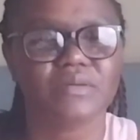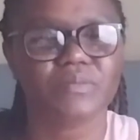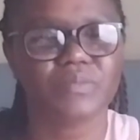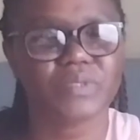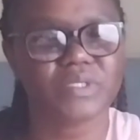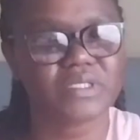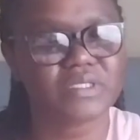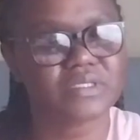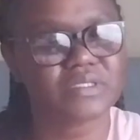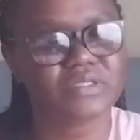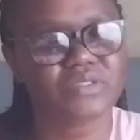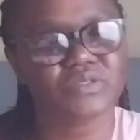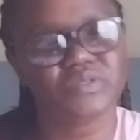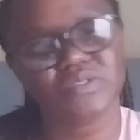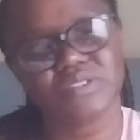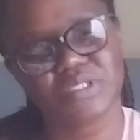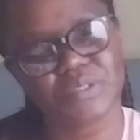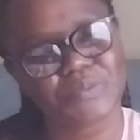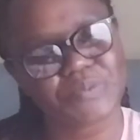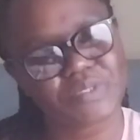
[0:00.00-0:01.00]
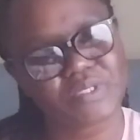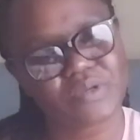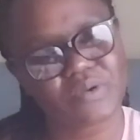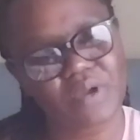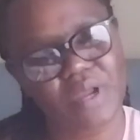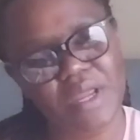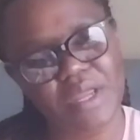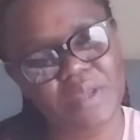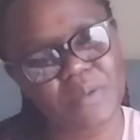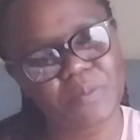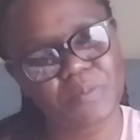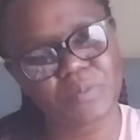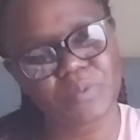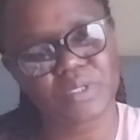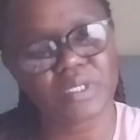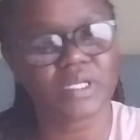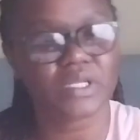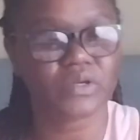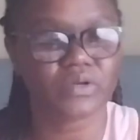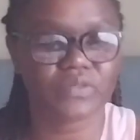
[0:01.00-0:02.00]
Please do subscribe,
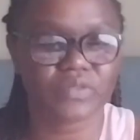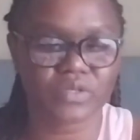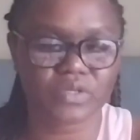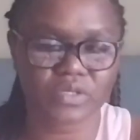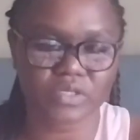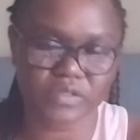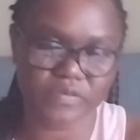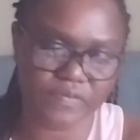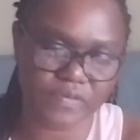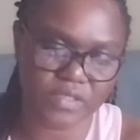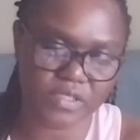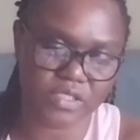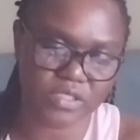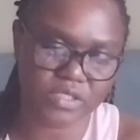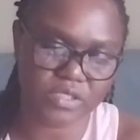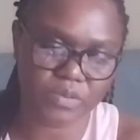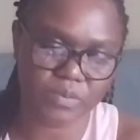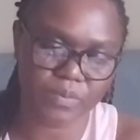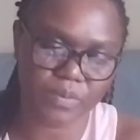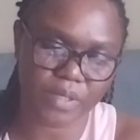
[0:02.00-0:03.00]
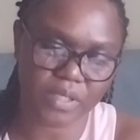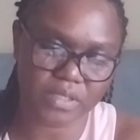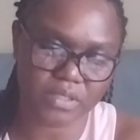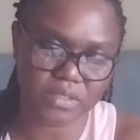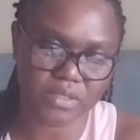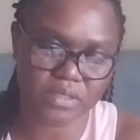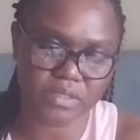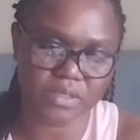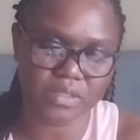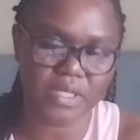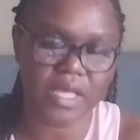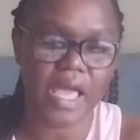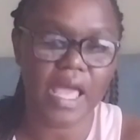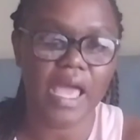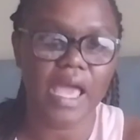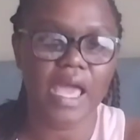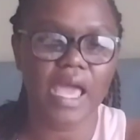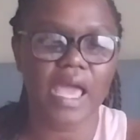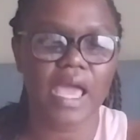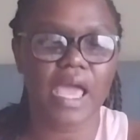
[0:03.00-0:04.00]
click on the notification button,
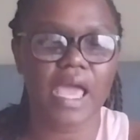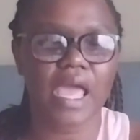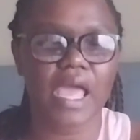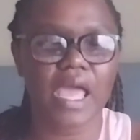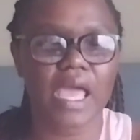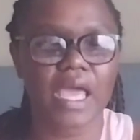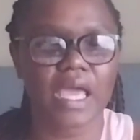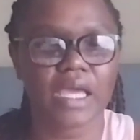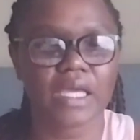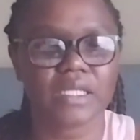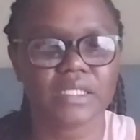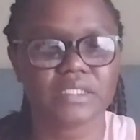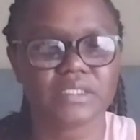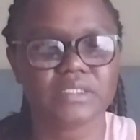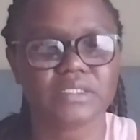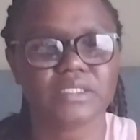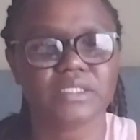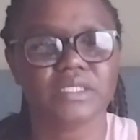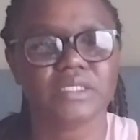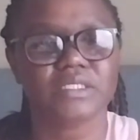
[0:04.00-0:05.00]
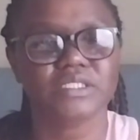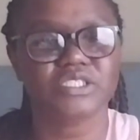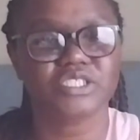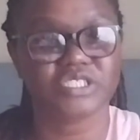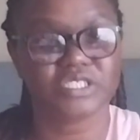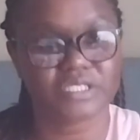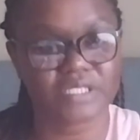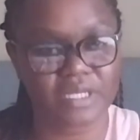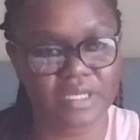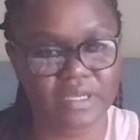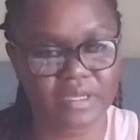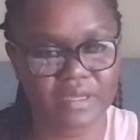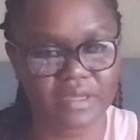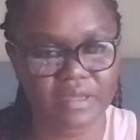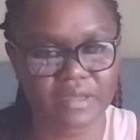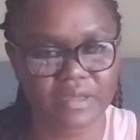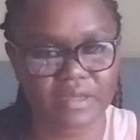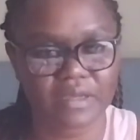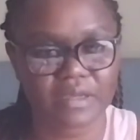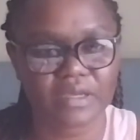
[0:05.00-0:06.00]
and share,